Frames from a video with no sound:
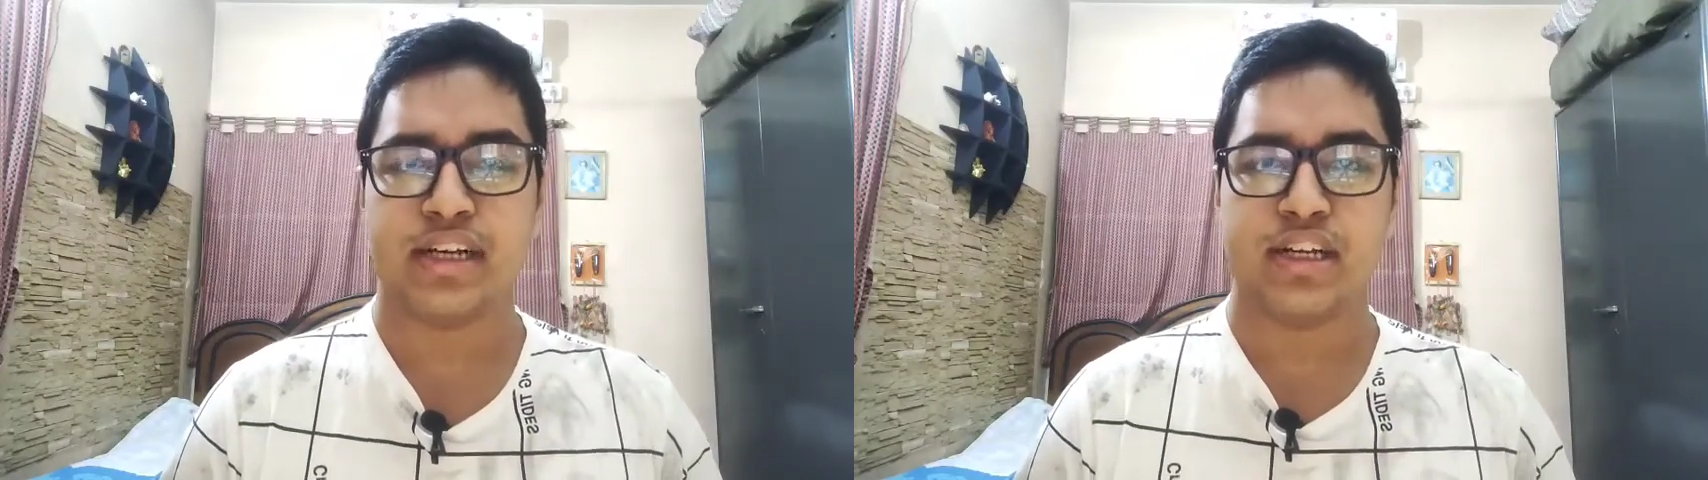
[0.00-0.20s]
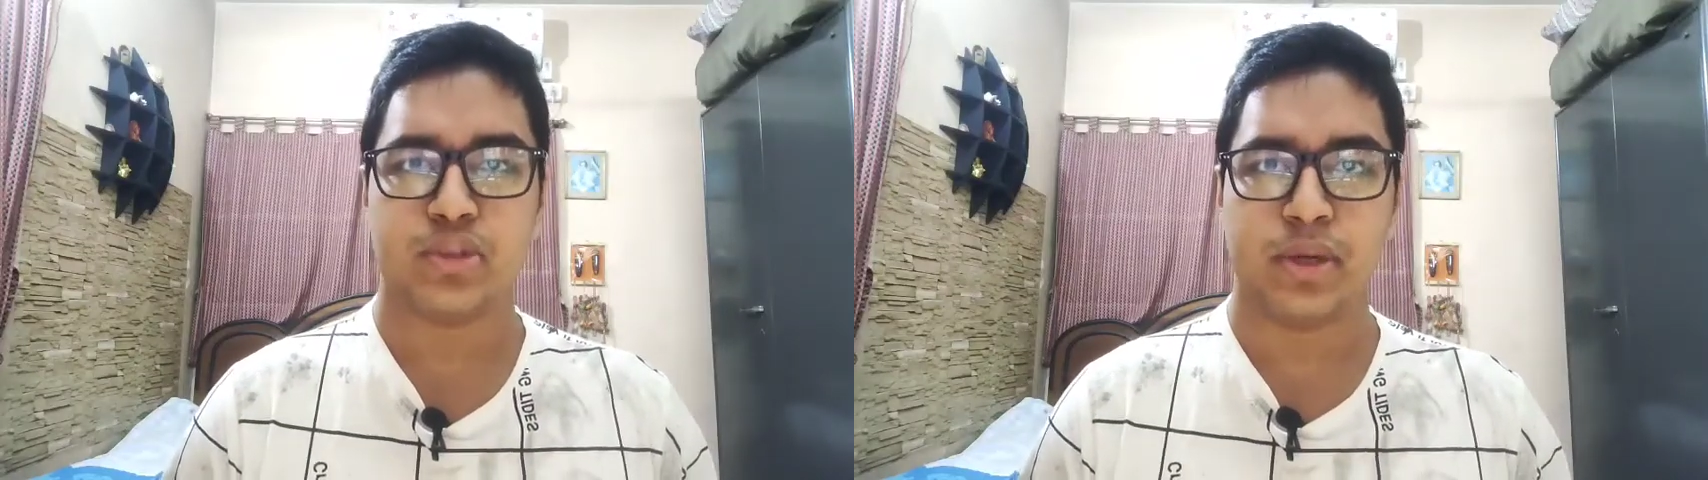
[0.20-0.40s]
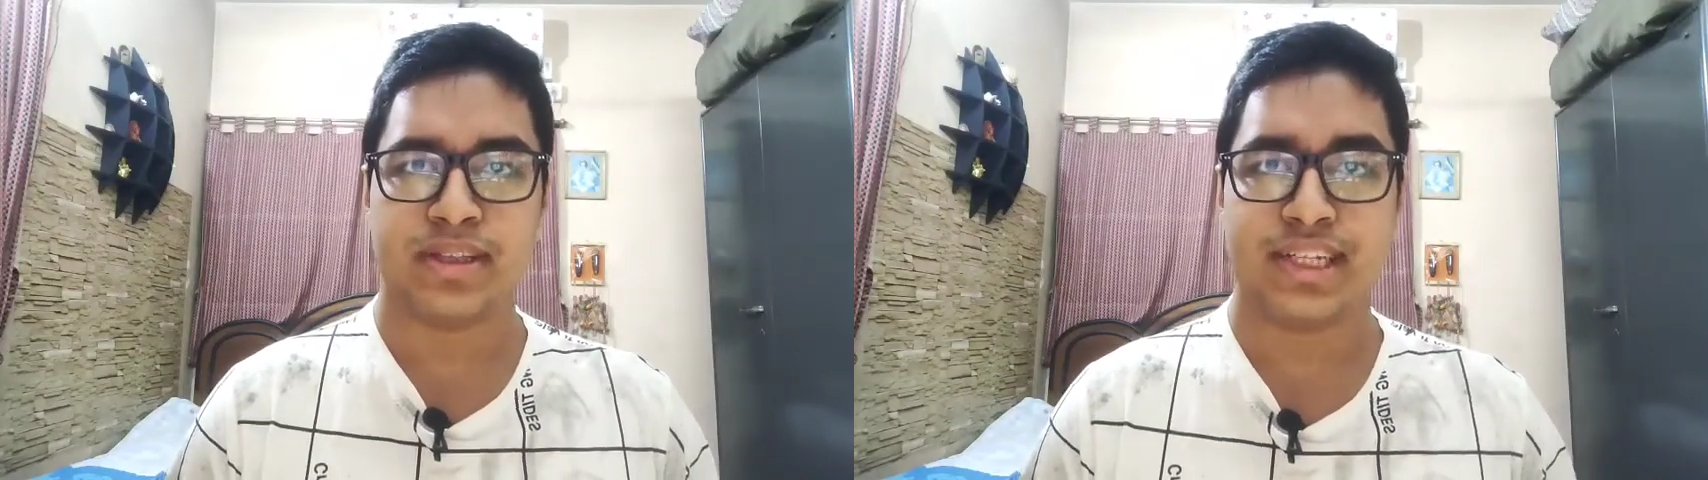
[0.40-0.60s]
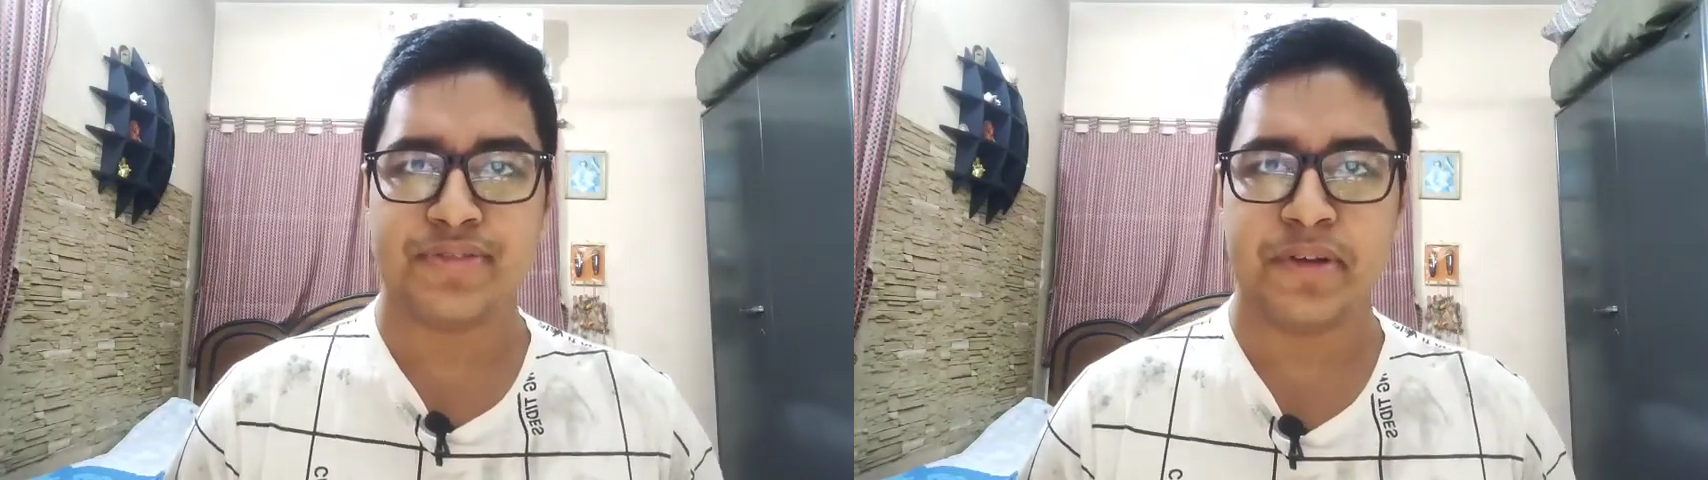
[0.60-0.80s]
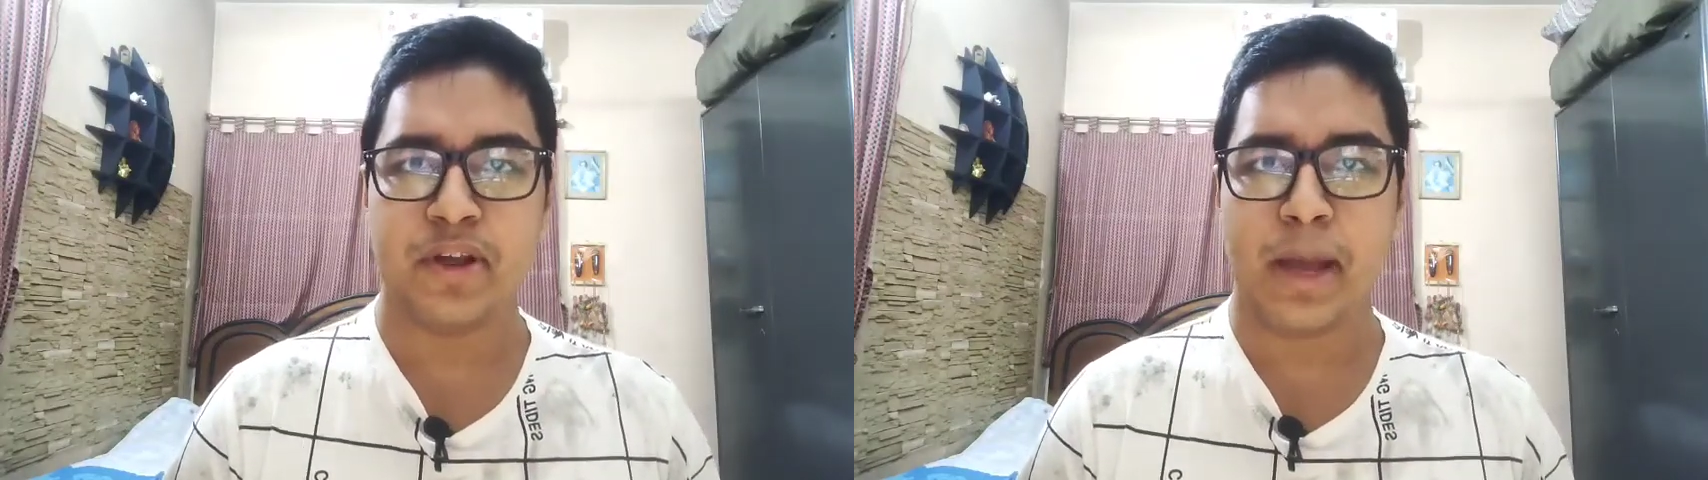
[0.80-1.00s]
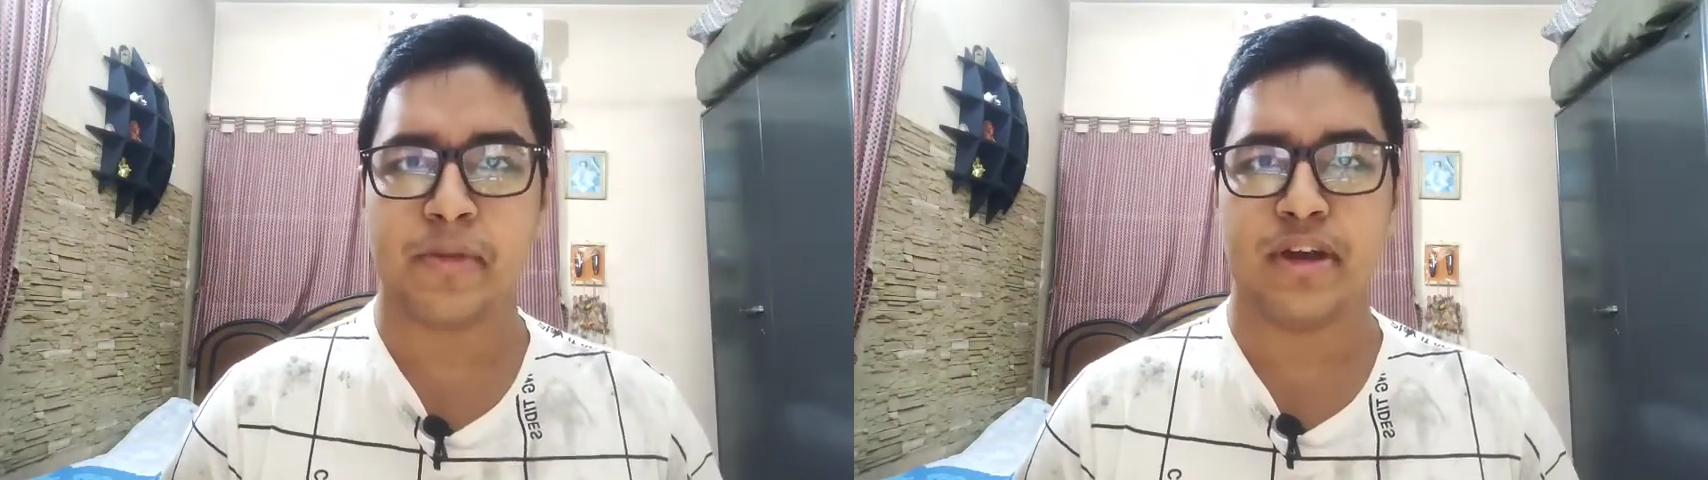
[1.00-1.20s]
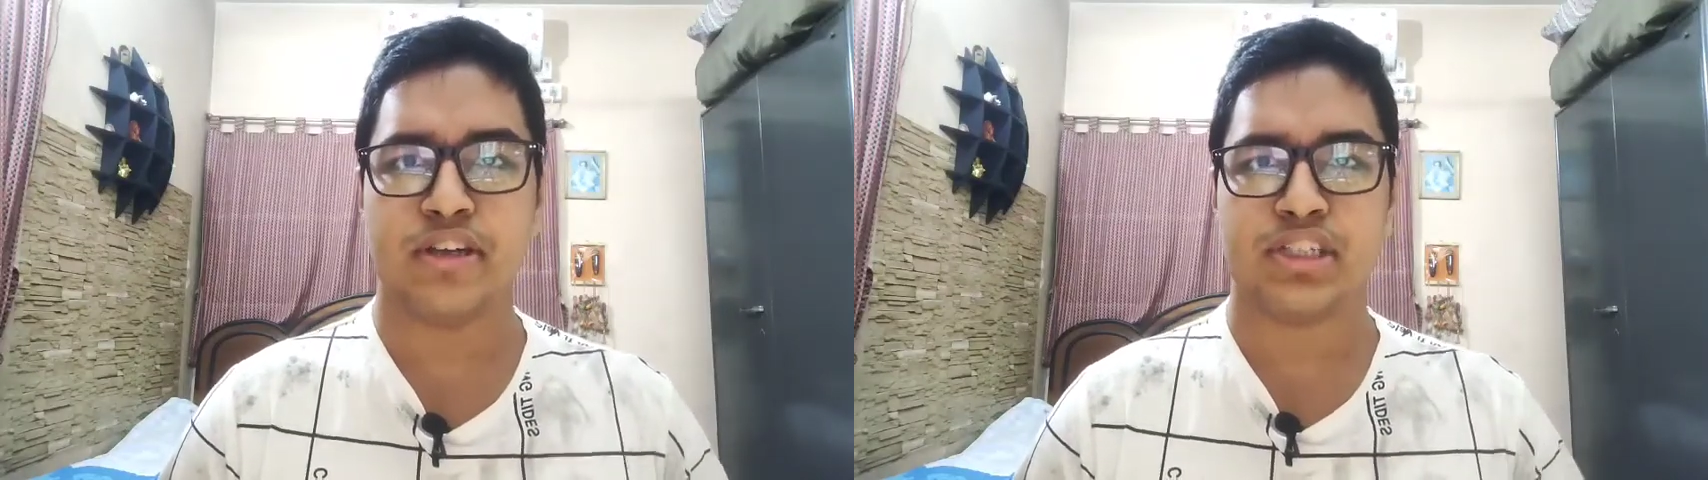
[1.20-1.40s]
So in this video I'm going to